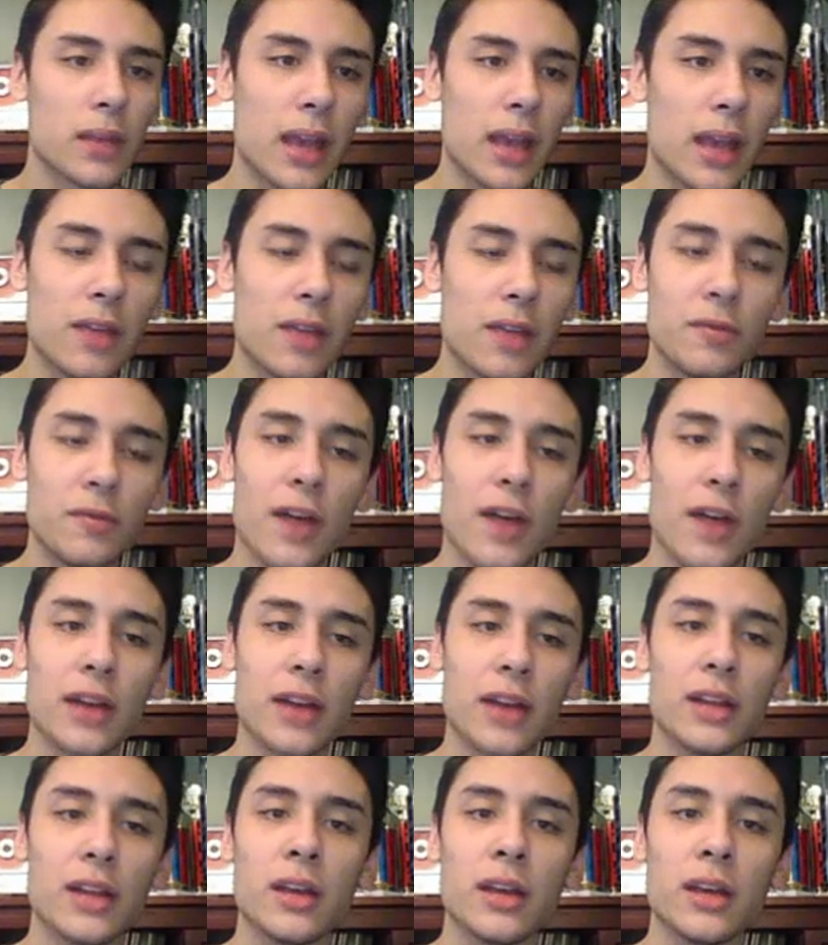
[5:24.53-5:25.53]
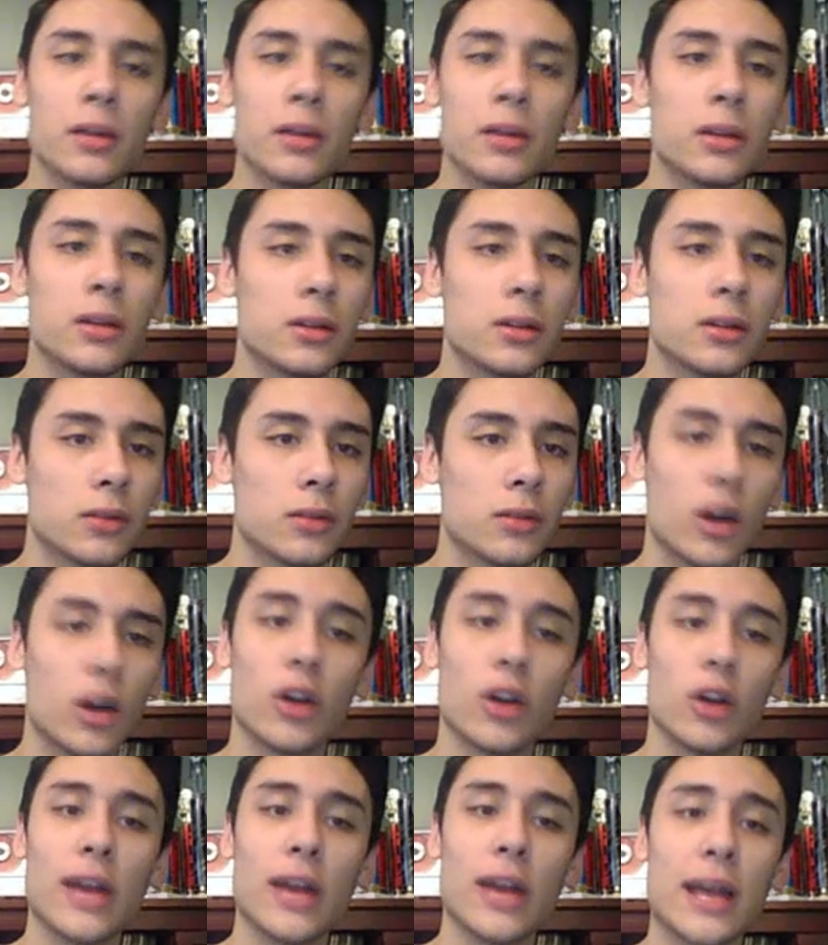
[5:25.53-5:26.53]
And finally,
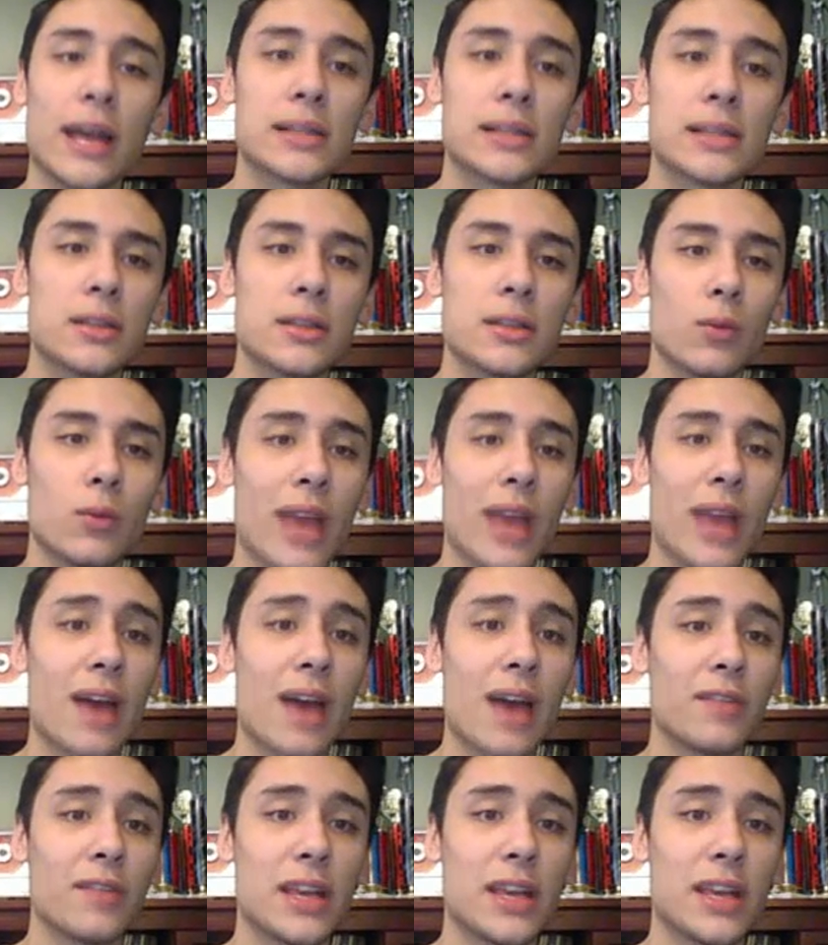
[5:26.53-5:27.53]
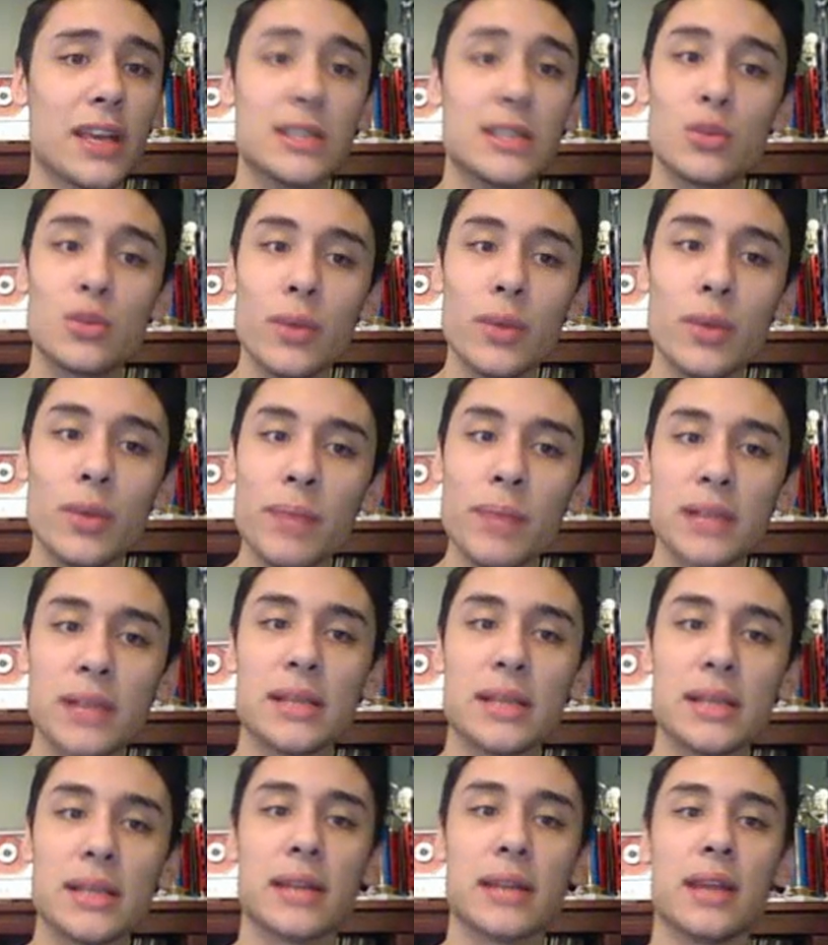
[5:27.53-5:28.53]
next, we have a sweeping
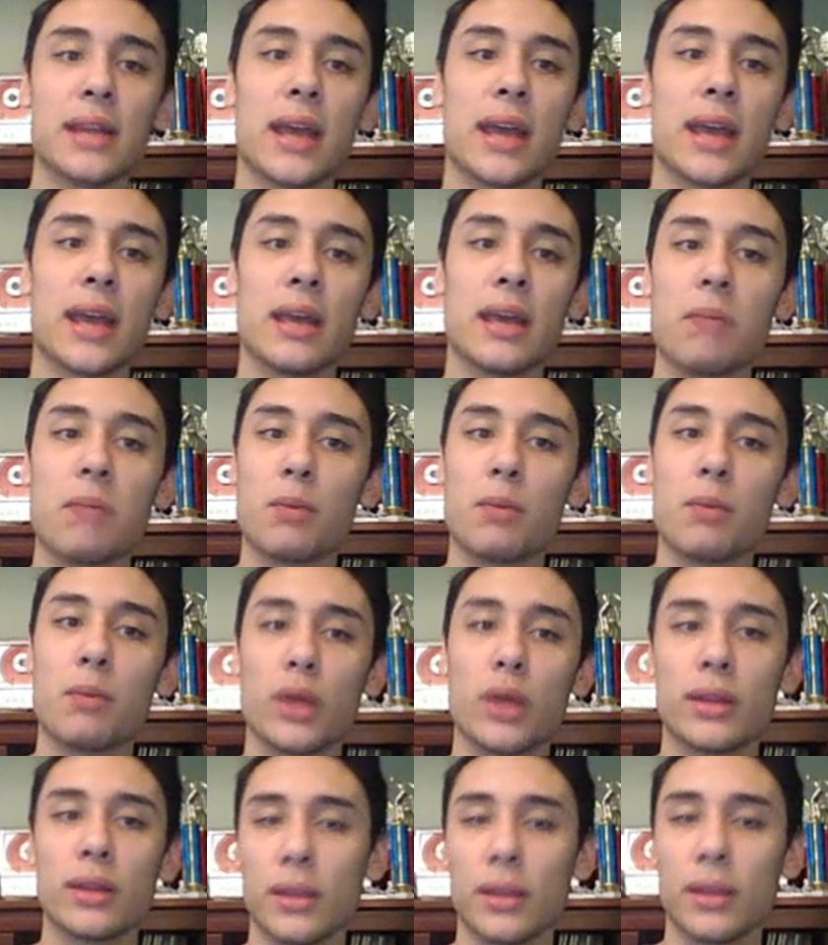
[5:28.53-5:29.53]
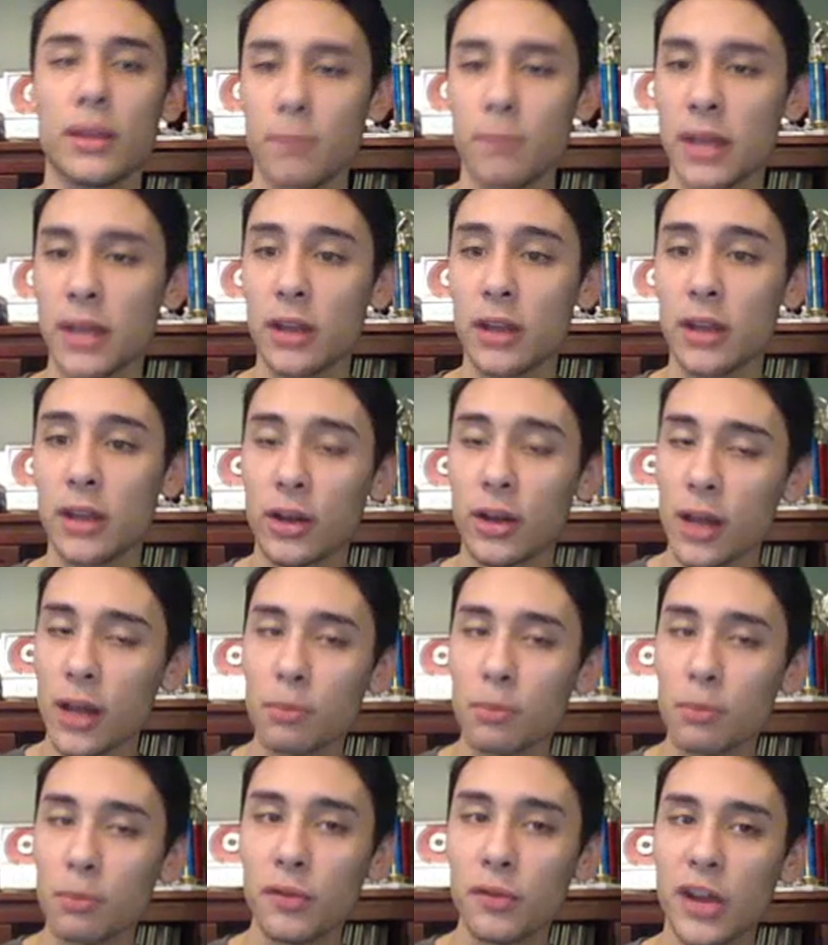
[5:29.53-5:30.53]
set that I came up with, and there are a
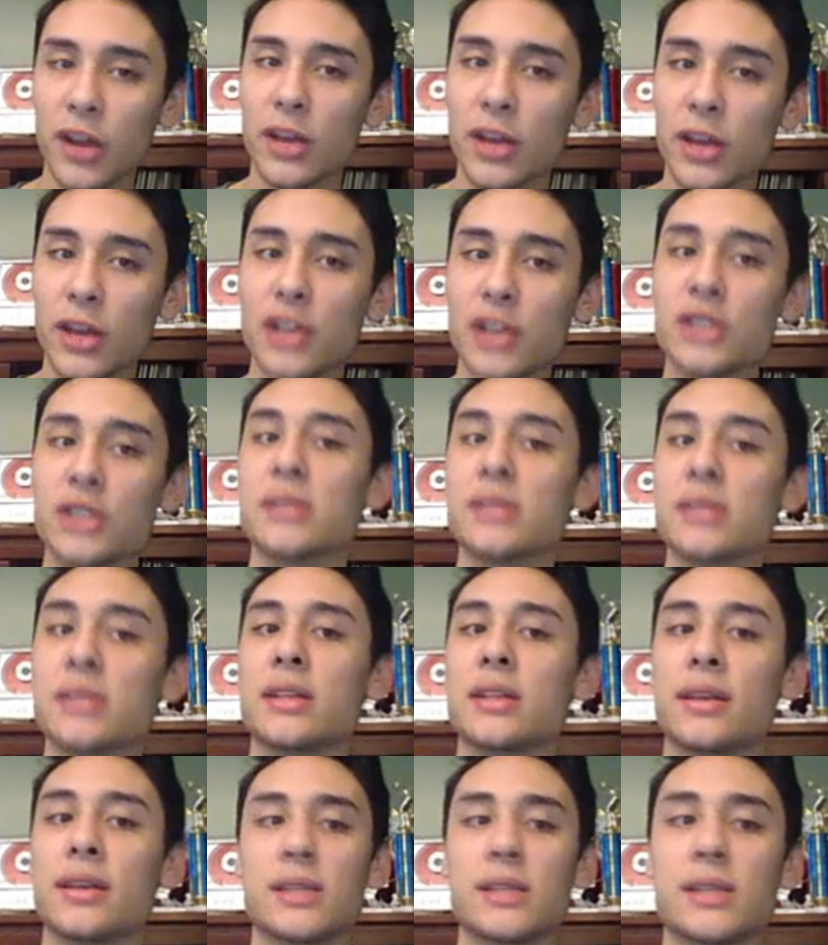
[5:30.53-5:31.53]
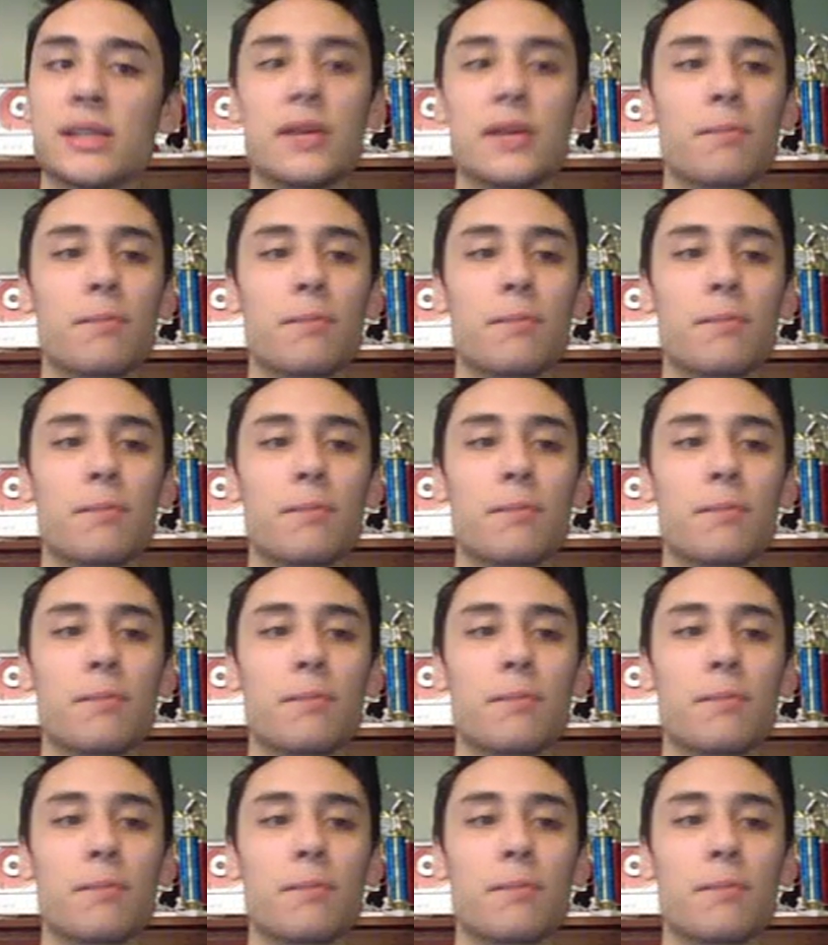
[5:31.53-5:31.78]
couple variations to this.